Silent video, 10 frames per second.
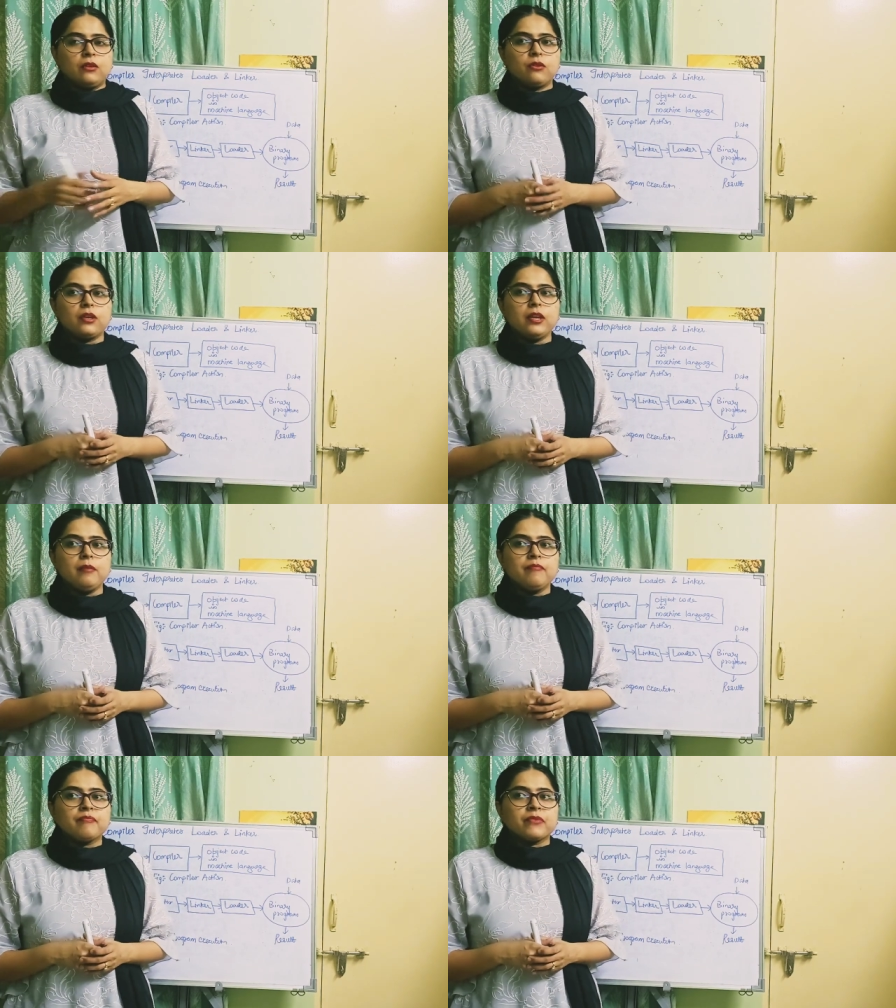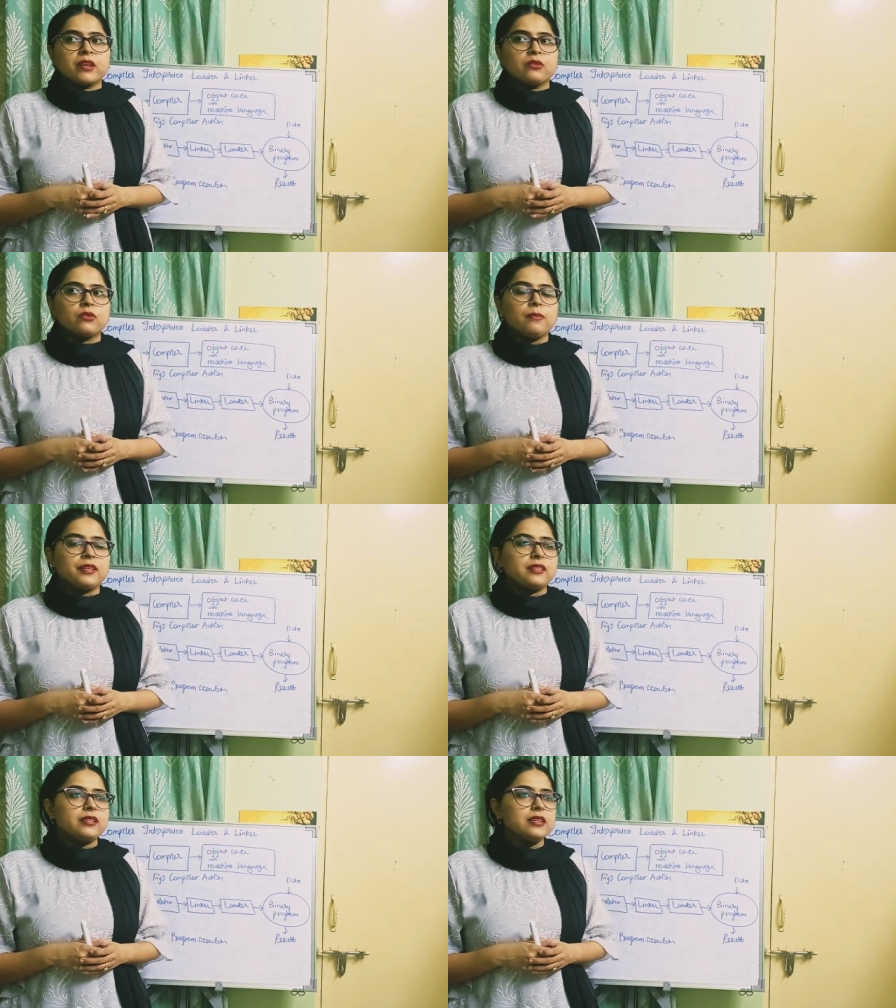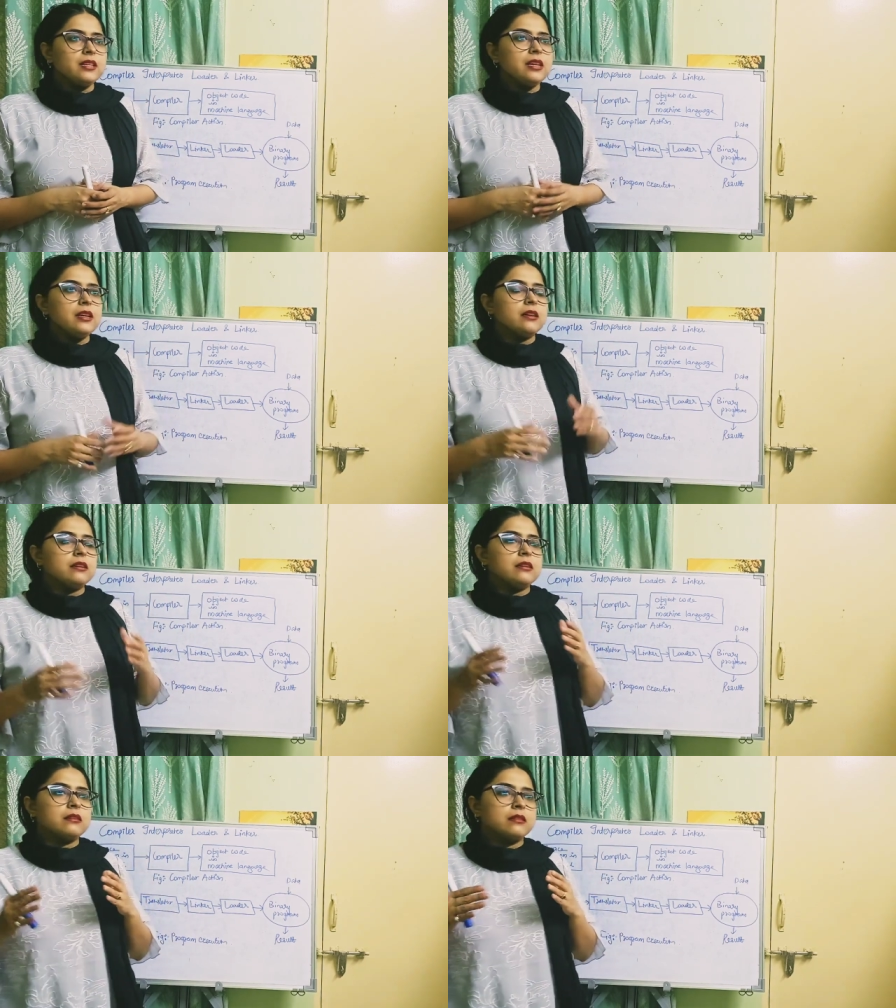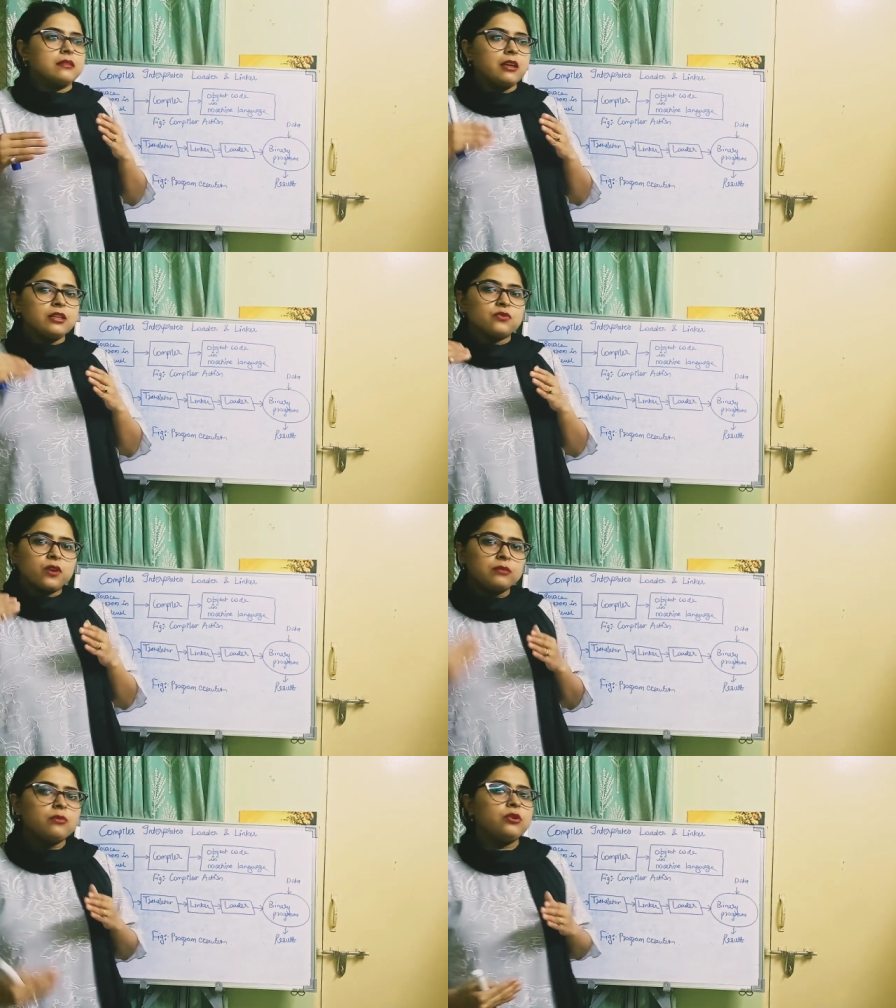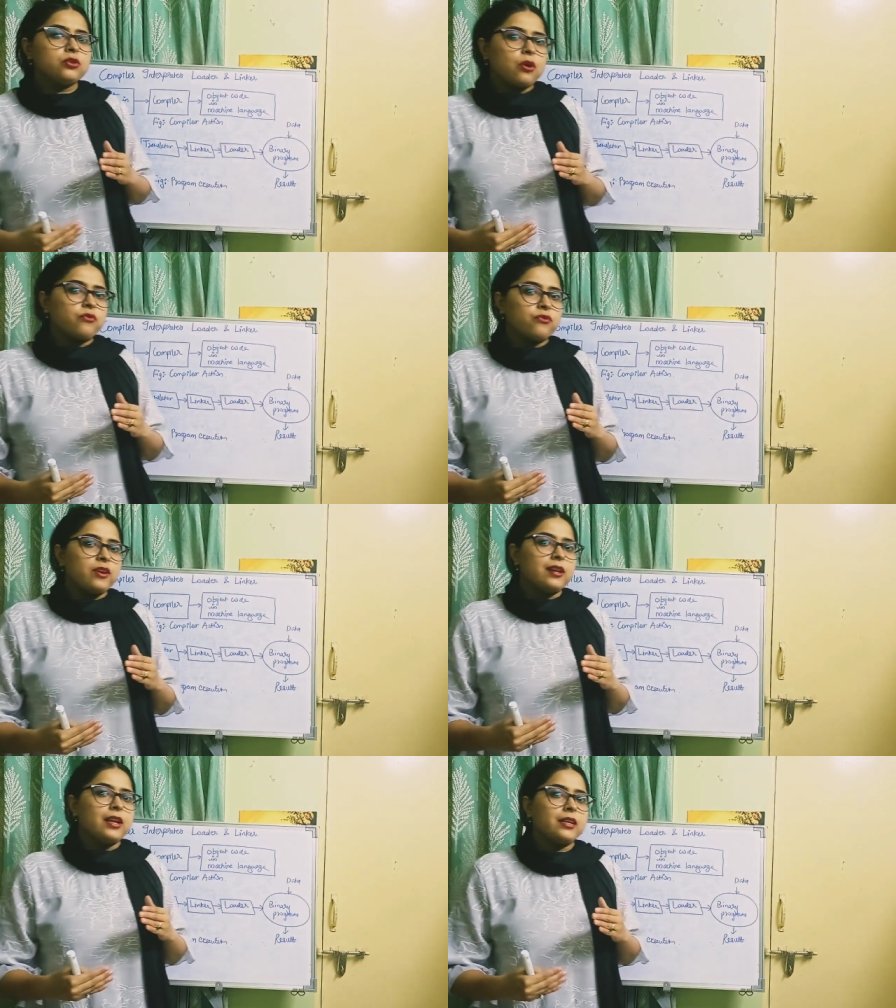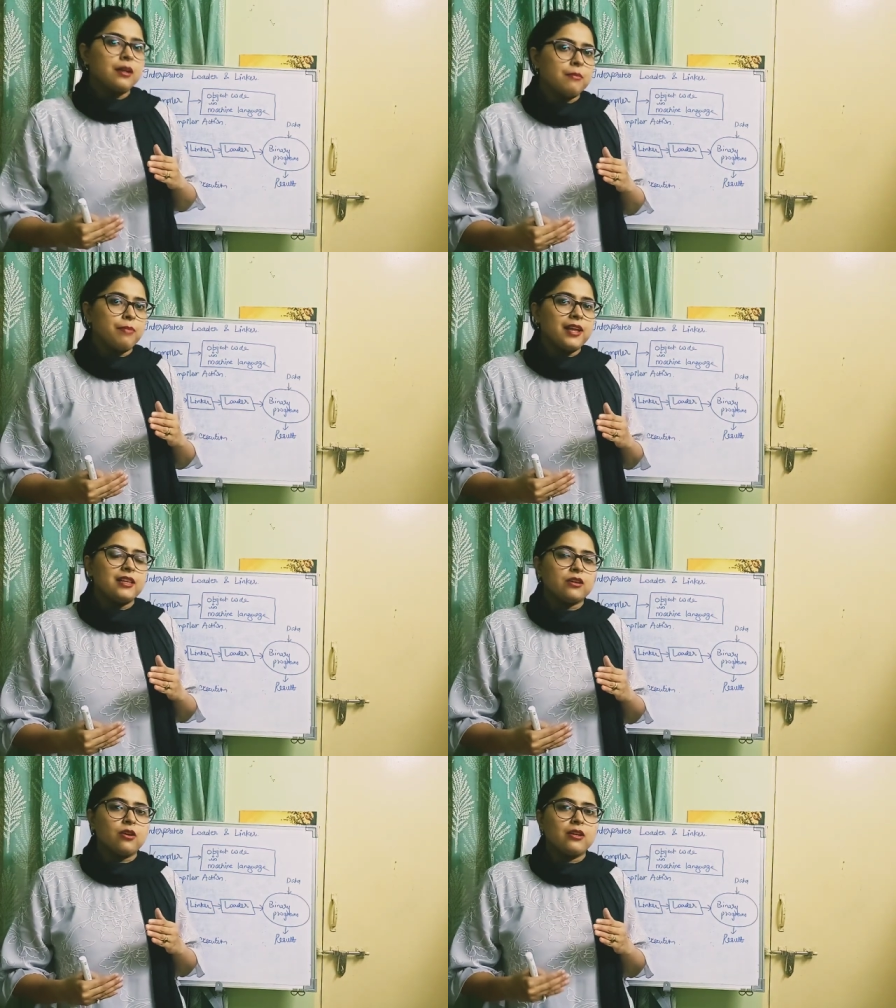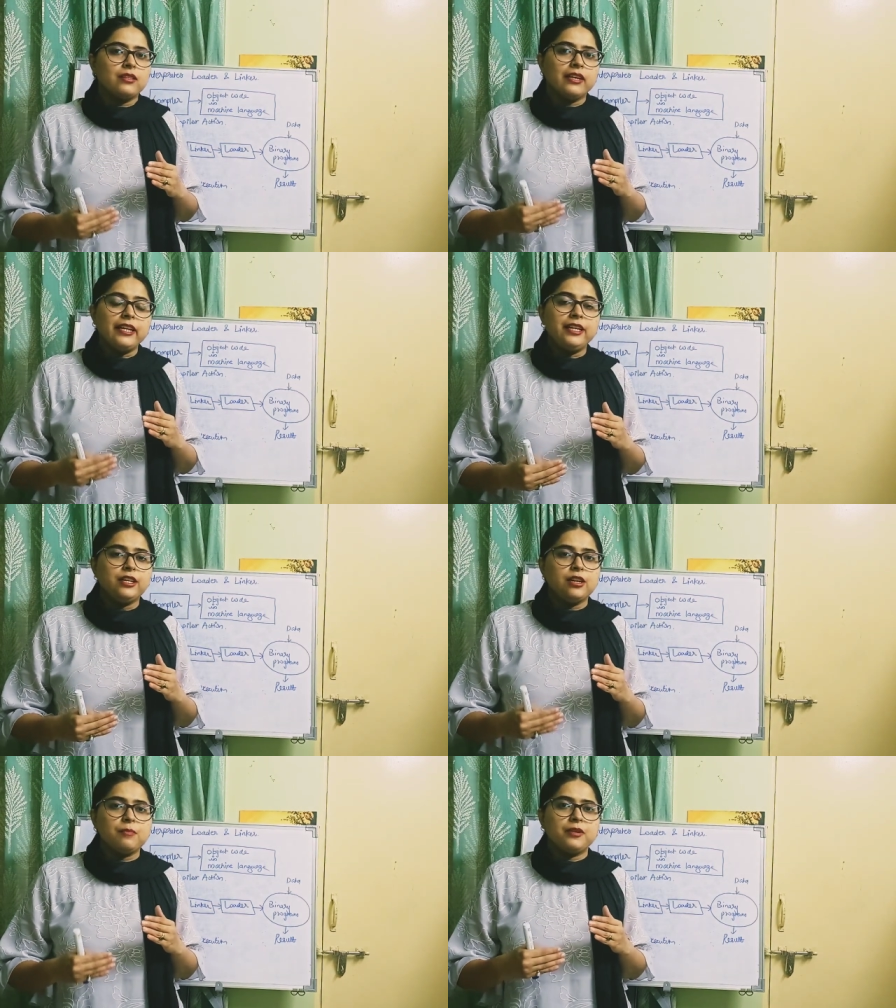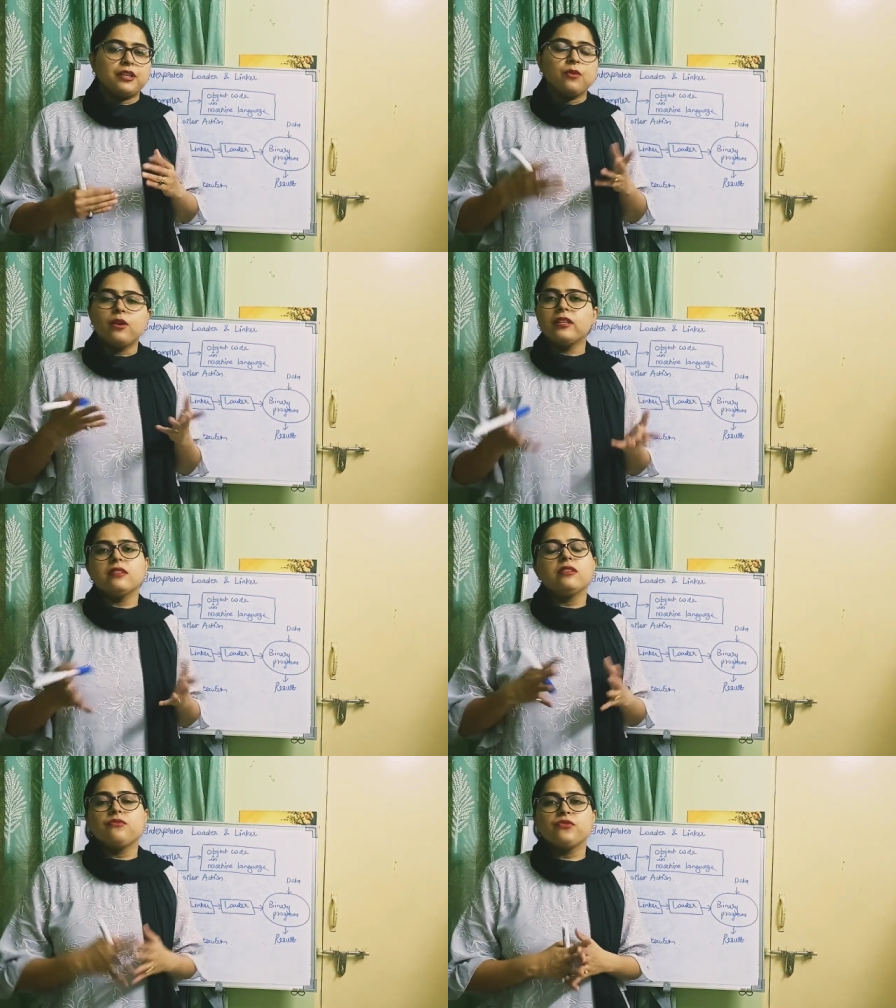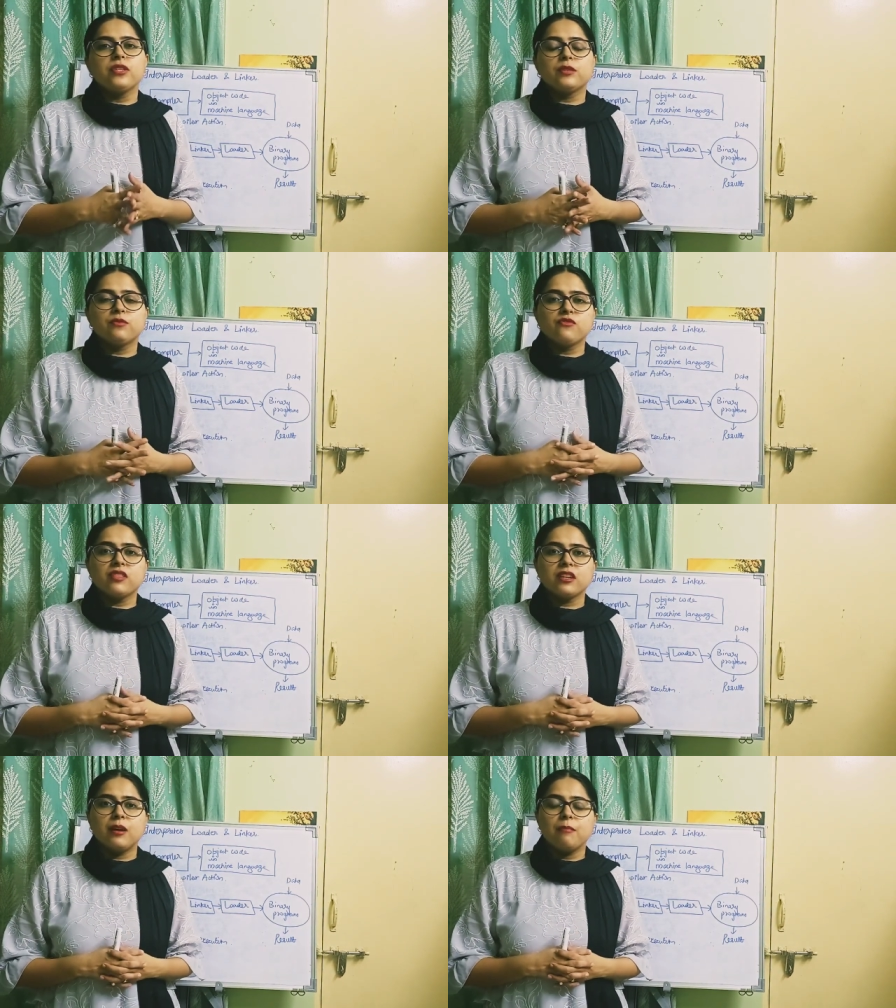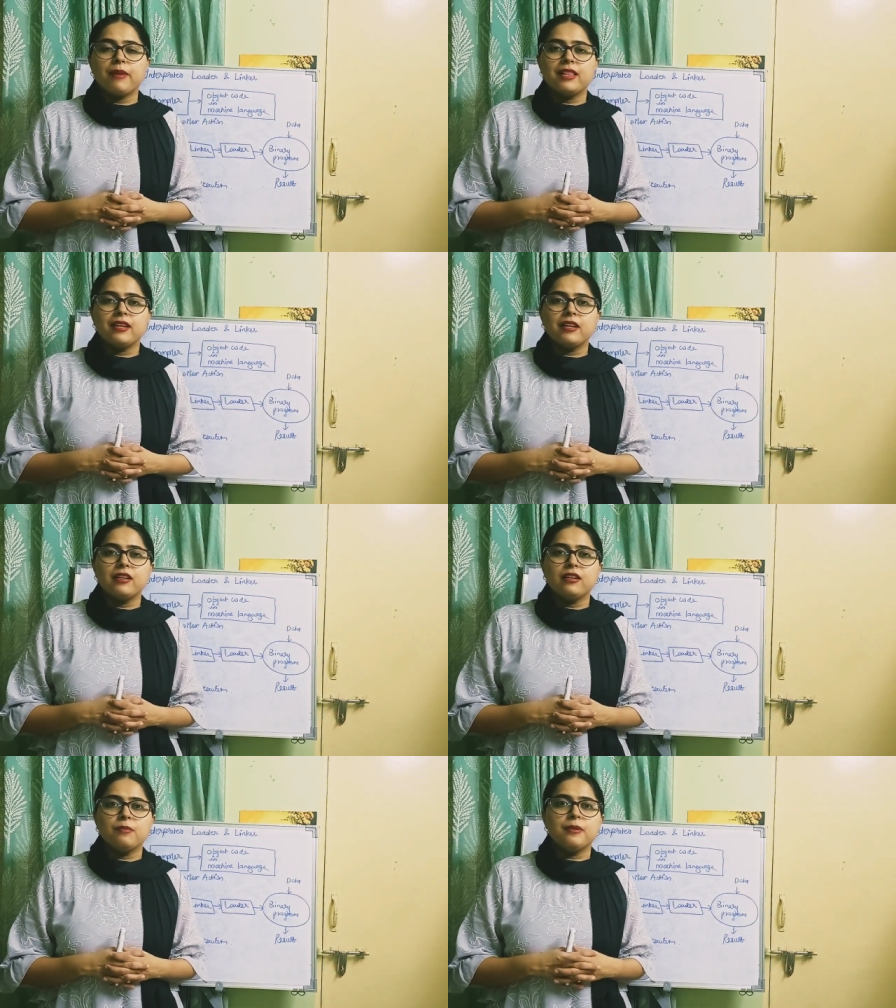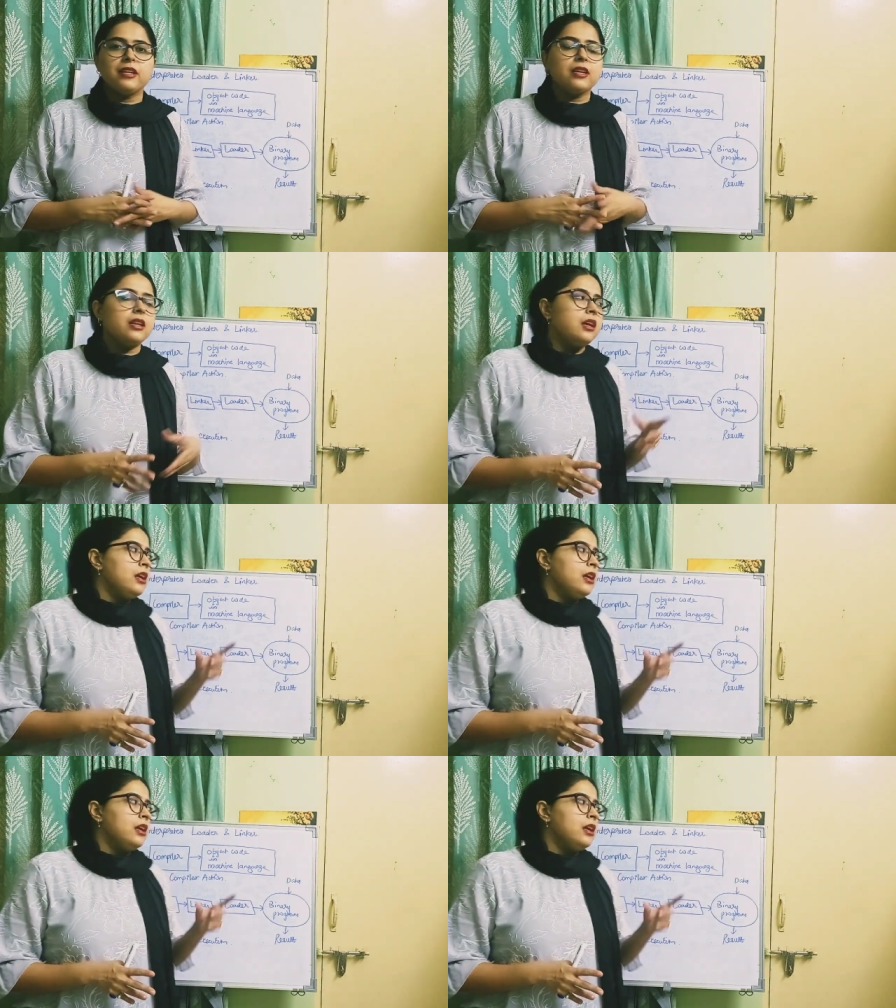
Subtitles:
Okay, so basically there is one more software like compiler called as an interpreter. What is the difference between the compiler and interpreter?